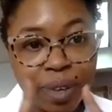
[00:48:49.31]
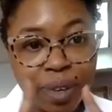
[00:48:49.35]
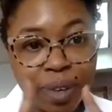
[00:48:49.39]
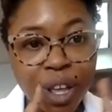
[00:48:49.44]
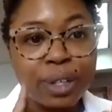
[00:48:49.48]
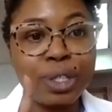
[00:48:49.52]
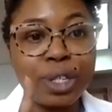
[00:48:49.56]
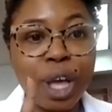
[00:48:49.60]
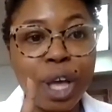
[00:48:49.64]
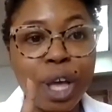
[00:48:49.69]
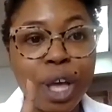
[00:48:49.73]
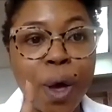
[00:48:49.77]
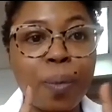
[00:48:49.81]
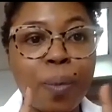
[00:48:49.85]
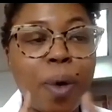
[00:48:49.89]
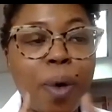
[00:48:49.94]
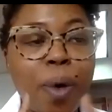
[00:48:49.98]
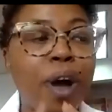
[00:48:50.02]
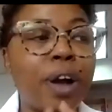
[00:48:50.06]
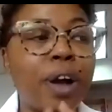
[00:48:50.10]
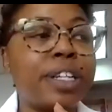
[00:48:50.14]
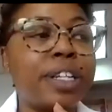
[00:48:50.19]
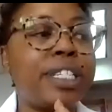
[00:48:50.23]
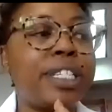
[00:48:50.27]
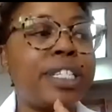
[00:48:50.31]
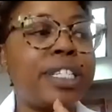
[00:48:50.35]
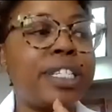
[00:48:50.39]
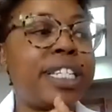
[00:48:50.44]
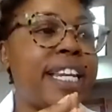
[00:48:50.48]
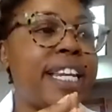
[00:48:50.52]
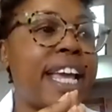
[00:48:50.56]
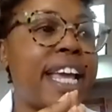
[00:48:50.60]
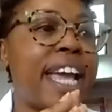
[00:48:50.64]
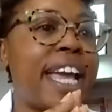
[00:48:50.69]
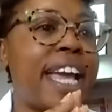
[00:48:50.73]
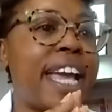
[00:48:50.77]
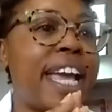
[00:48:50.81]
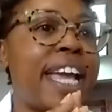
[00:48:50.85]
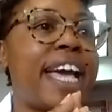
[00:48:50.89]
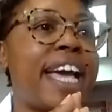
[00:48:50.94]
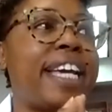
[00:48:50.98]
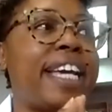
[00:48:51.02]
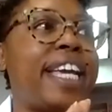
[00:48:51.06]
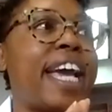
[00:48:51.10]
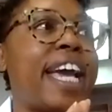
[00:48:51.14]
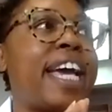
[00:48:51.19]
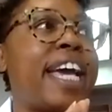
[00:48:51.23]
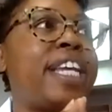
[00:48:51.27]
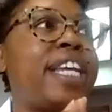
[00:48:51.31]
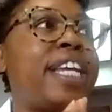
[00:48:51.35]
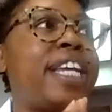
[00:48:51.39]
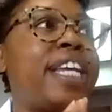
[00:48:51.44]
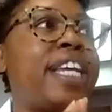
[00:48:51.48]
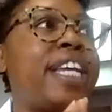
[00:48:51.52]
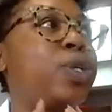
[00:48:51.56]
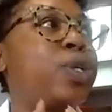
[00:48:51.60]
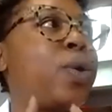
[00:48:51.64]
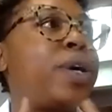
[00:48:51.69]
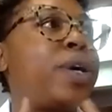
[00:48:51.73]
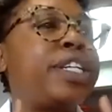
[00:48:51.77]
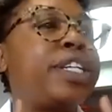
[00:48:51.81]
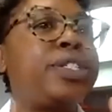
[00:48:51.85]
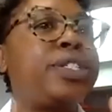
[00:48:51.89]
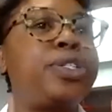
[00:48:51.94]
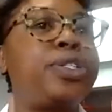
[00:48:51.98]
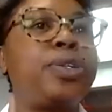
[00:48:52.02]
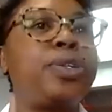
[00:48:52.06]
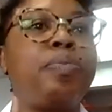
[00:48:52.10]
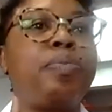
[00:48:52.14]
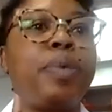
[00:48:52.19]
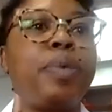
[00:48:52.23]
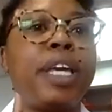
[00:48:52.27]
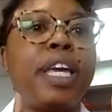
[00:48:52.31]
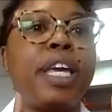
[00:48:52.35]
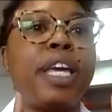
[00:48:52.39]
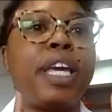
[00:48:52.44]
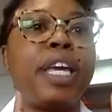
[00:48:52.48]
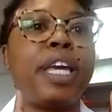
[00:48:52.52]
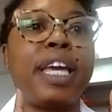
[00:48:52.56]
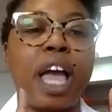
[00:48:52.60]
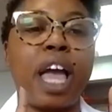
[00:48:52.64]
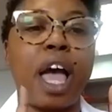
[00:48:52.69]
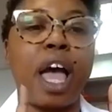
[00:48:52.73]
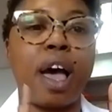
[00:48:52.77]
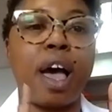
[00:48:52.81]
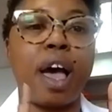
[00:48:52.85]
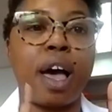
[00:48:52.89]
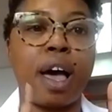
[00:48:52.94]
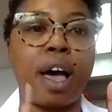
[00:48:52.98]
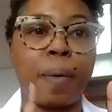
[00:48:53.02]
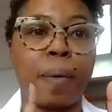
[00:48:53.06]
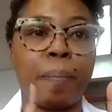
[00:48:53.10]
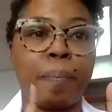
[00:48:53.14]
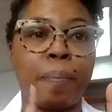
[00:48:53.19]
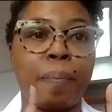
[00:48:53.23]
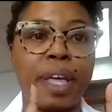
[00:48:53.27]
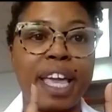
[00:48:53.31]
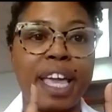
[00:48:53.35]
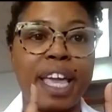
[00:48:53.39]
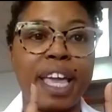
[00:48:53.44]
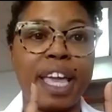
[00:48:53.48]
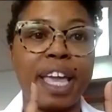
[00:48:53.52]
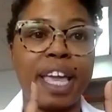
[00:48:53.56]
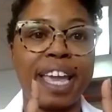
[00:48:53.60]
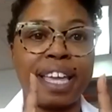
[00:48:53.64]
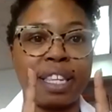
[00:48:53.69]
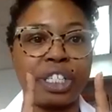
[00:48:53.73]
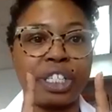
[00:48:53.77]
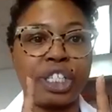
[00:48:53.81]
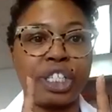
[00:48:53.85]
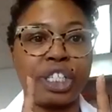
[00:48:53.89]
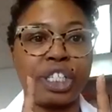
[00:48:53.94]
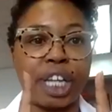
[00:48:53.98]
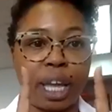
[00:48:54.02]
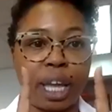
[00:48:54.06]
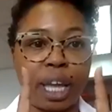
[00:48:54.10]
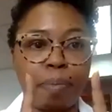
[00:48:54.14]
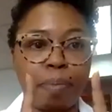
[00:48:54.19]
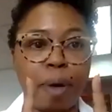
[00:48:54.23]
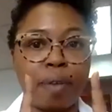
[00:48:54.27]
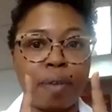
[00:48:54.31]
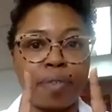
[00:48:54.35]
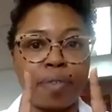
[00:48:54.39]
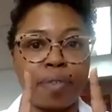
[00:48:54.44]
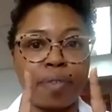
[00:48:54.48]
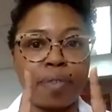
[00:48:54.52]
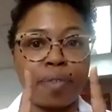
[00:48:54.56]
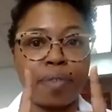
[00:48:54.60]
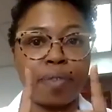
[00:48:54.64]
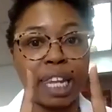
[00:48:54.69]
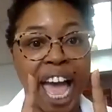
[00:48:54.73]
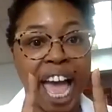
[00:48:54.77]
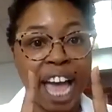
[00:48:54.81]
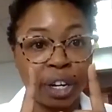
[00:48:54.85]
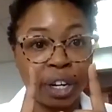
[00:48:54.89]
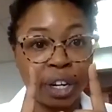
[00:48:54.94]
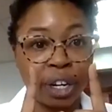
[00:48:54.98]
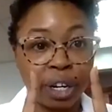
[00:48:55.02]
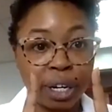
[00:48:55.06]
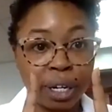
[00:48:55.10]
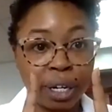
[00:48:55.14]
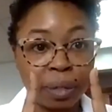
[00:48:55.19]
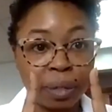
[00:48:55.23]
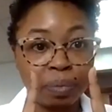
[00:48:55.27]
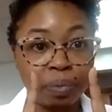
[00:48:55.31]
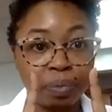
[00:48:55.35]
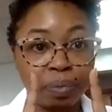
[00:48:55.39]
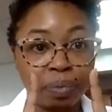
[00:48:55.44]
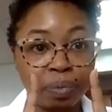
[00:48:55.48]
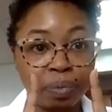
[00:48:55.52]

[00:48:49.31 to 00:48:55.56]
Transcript: So our DNA, again, is going to be in the shape of a ladder.